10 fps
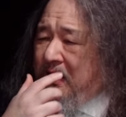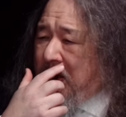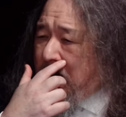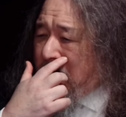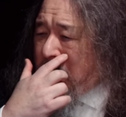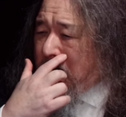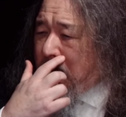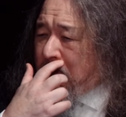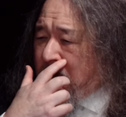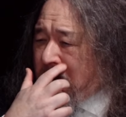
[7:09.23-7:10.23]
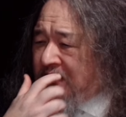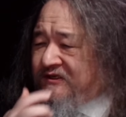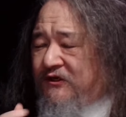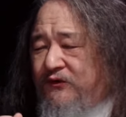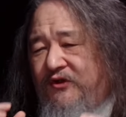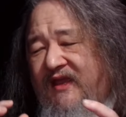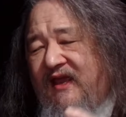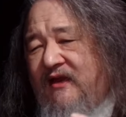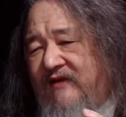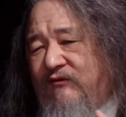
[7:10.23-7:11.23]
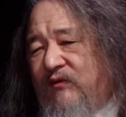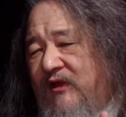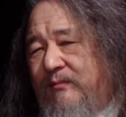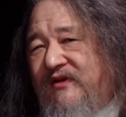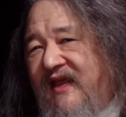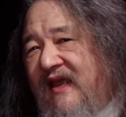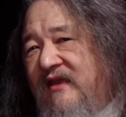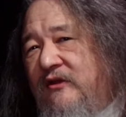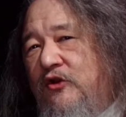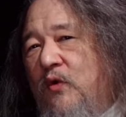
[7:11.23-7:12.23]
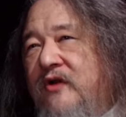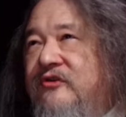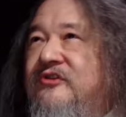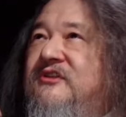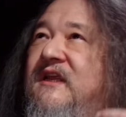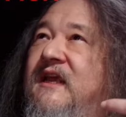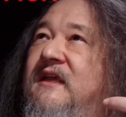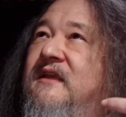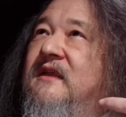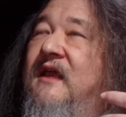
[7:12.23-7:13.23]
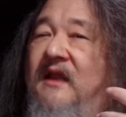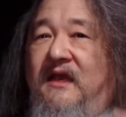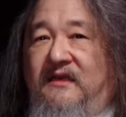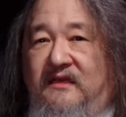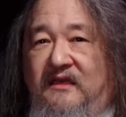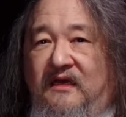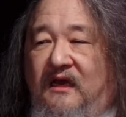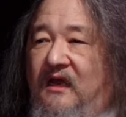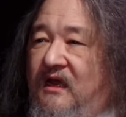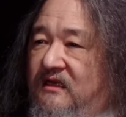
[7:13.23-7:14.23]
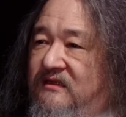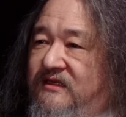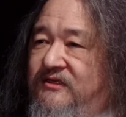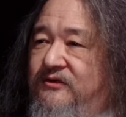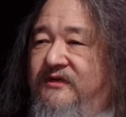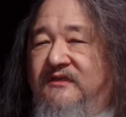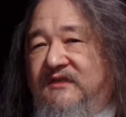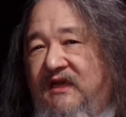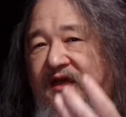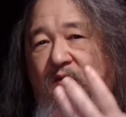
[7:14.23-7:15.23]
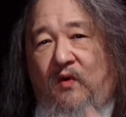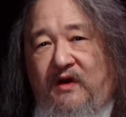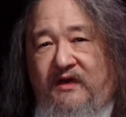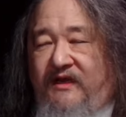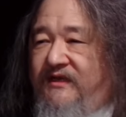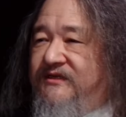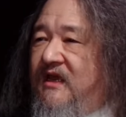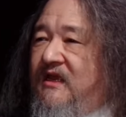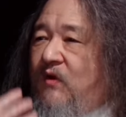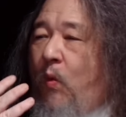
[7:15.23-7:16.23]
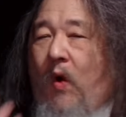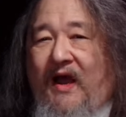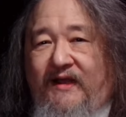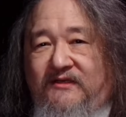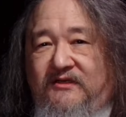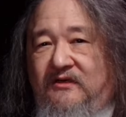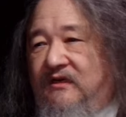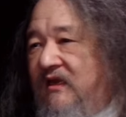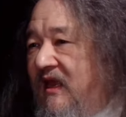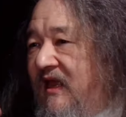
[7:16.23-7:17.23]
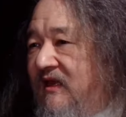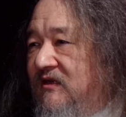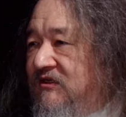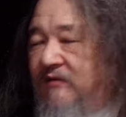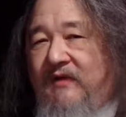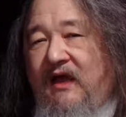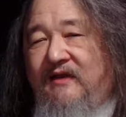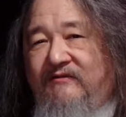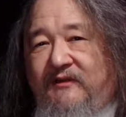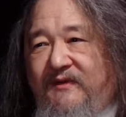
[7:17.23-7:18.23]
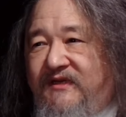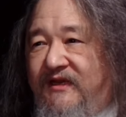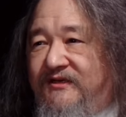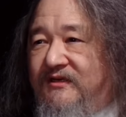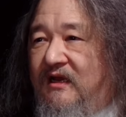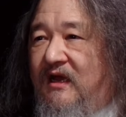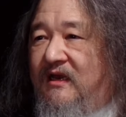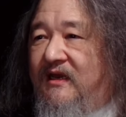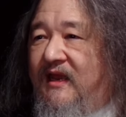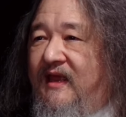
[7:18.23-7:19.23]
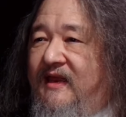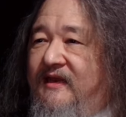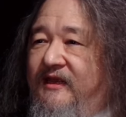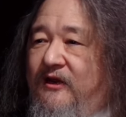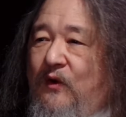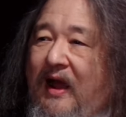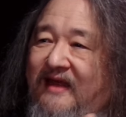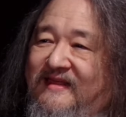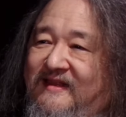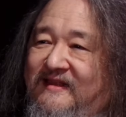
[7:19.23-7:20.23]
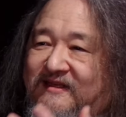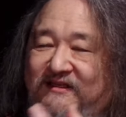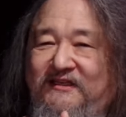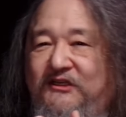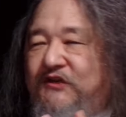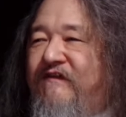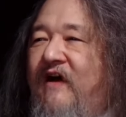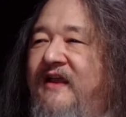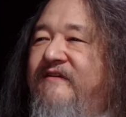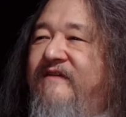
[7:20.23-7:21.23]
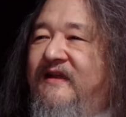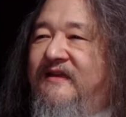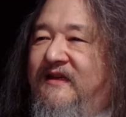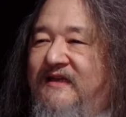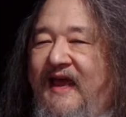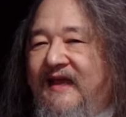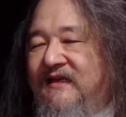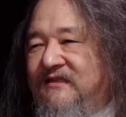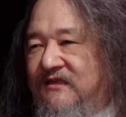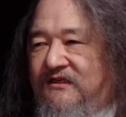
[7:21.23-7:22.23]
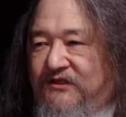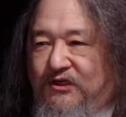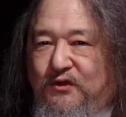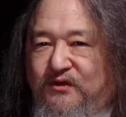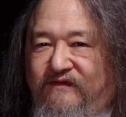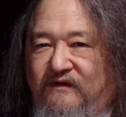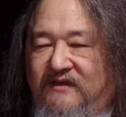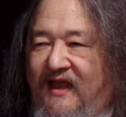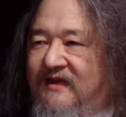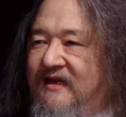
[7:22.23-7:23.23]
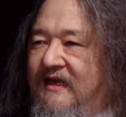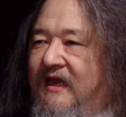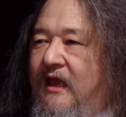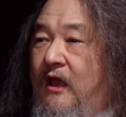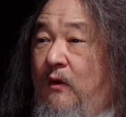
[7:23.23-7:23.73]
Uh, um, so you can't even really pretend you understand an idea unless you can say what it is, why it's good, and some kind of limitation on it. And, you know, I think this define, defend, and attack is, is a useful technique.